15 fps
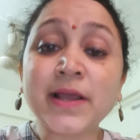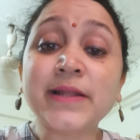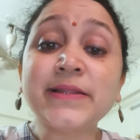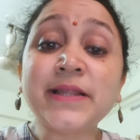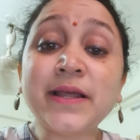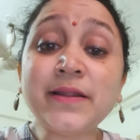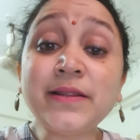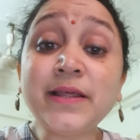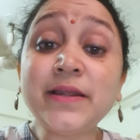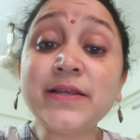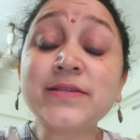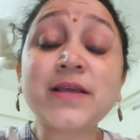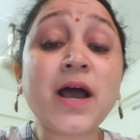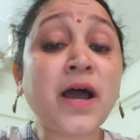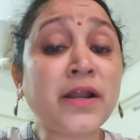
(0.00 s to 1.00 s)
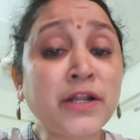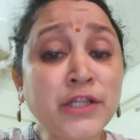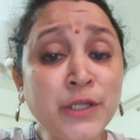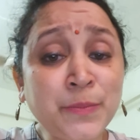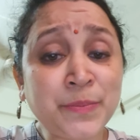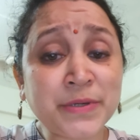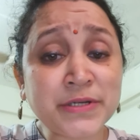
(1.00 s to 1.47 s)
Then there is another
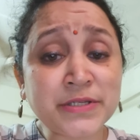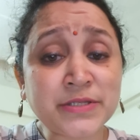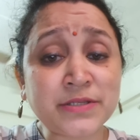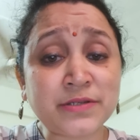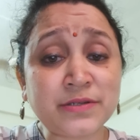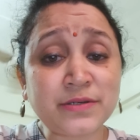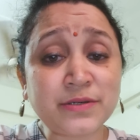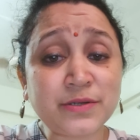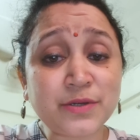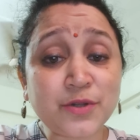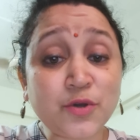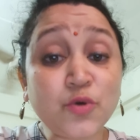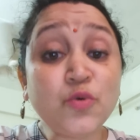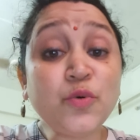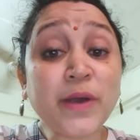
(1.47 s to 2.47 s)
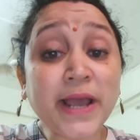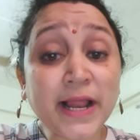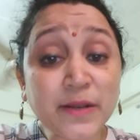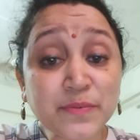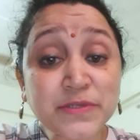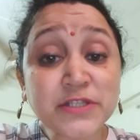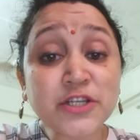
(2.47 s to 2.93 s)
person who
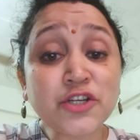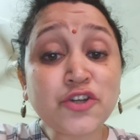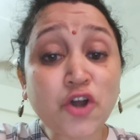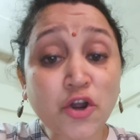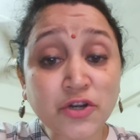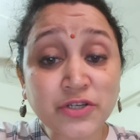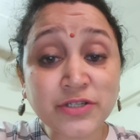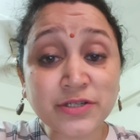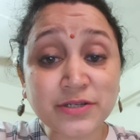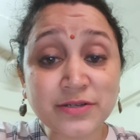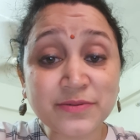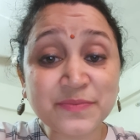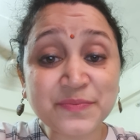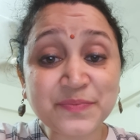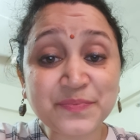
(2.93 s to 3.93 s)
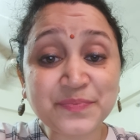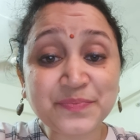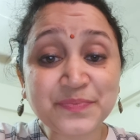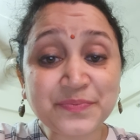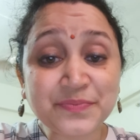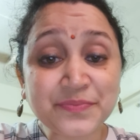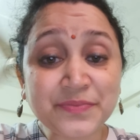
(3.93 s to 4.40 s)
helps the doctor,
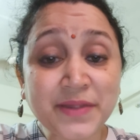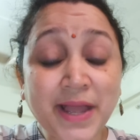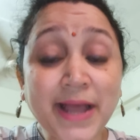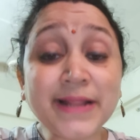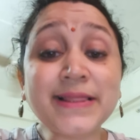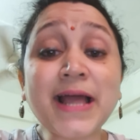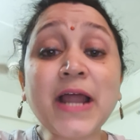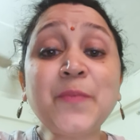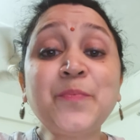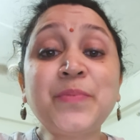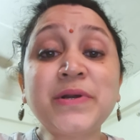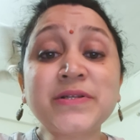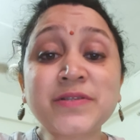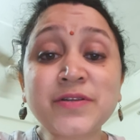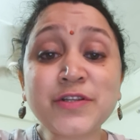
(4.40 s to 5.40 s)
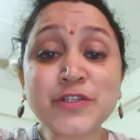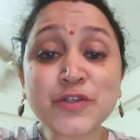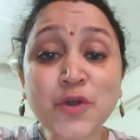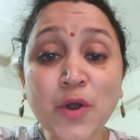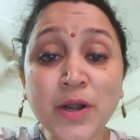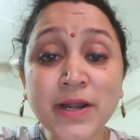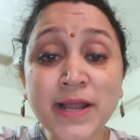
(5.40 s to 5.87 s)
and that person is
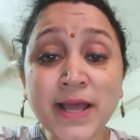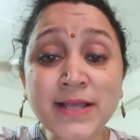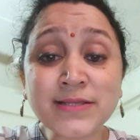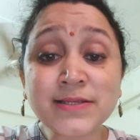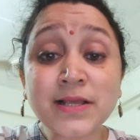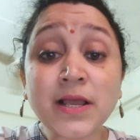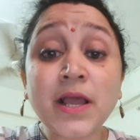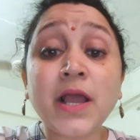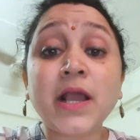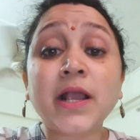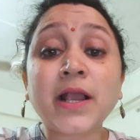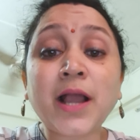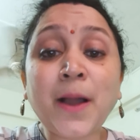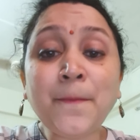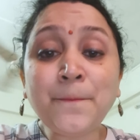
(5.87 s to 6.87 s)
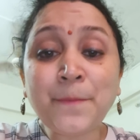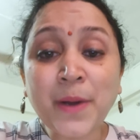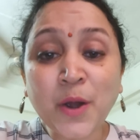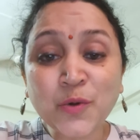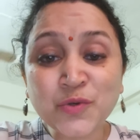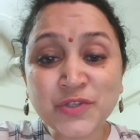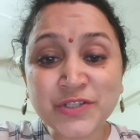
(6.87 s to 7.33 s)
called as
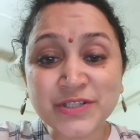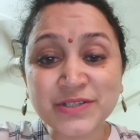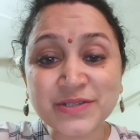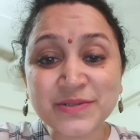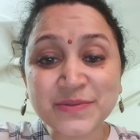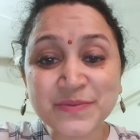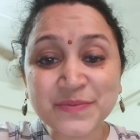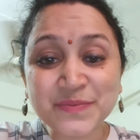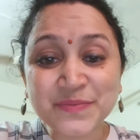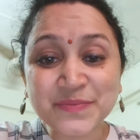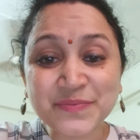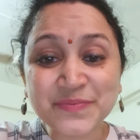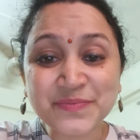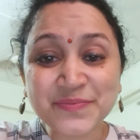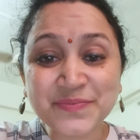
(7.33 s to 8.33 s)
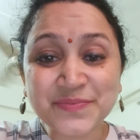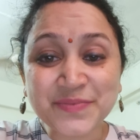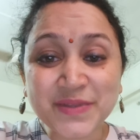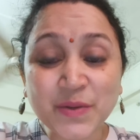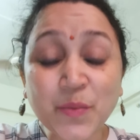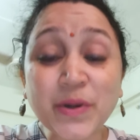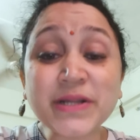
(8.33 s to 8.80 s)
compounder.
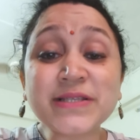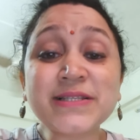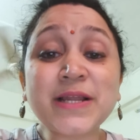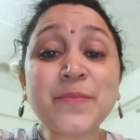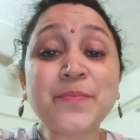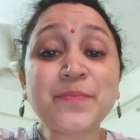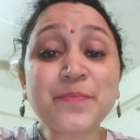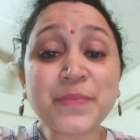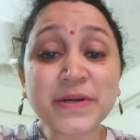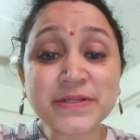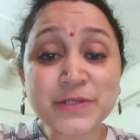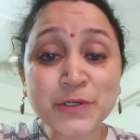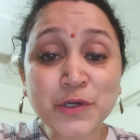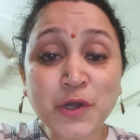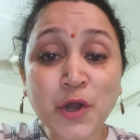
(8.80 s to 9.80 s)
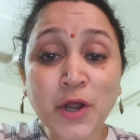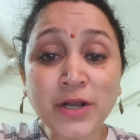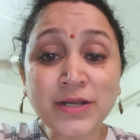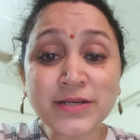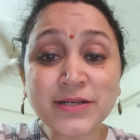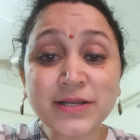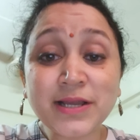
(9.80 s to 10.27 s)
What is that person
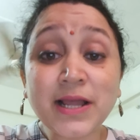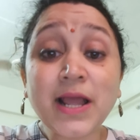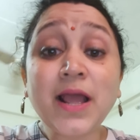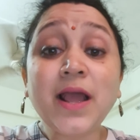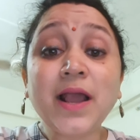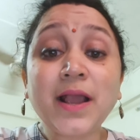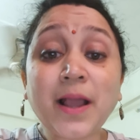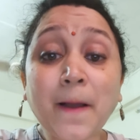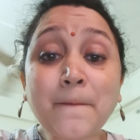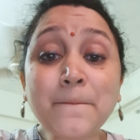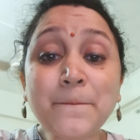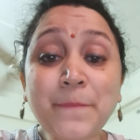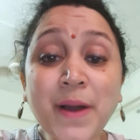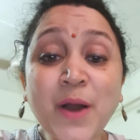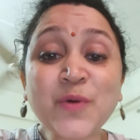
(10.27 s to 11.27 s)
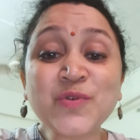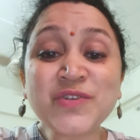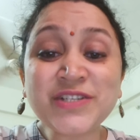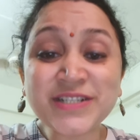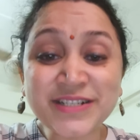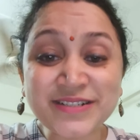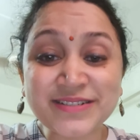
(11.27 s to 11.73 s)
called?
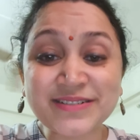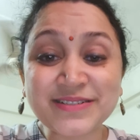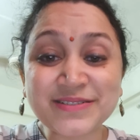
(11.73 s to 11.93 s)
Compounder.